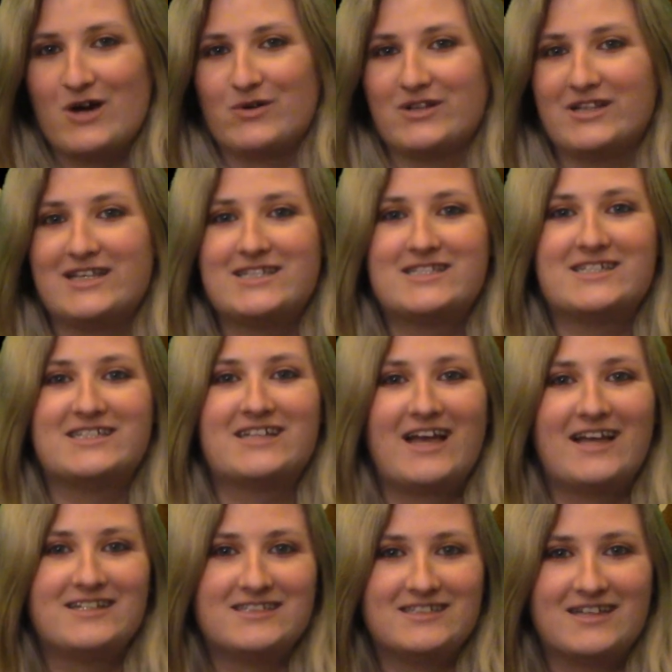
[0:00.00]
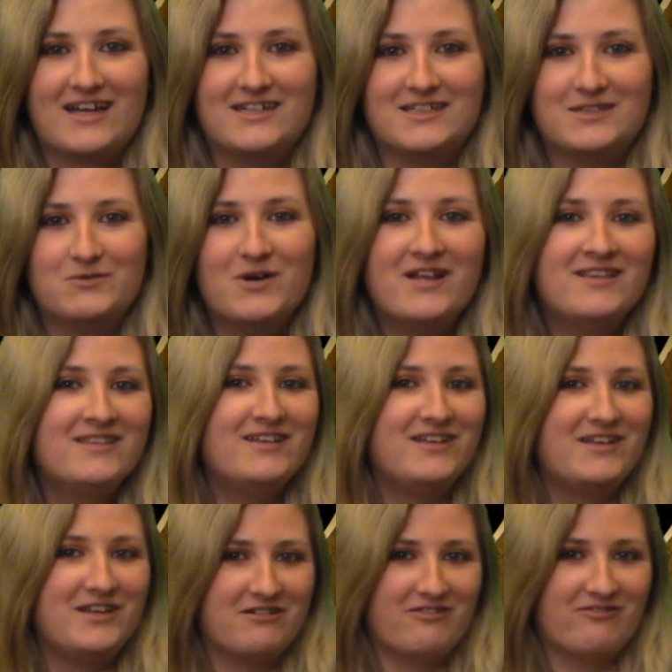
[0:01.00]
Released in 1991, the
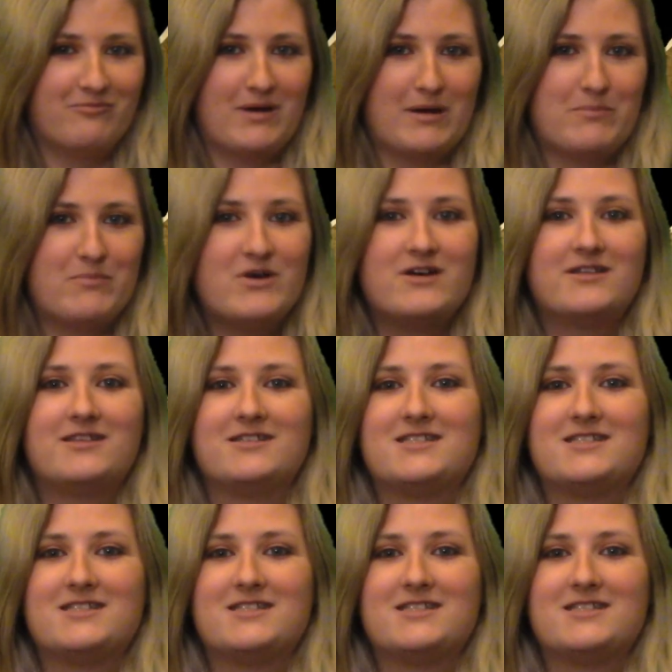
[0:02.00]
year of my birth,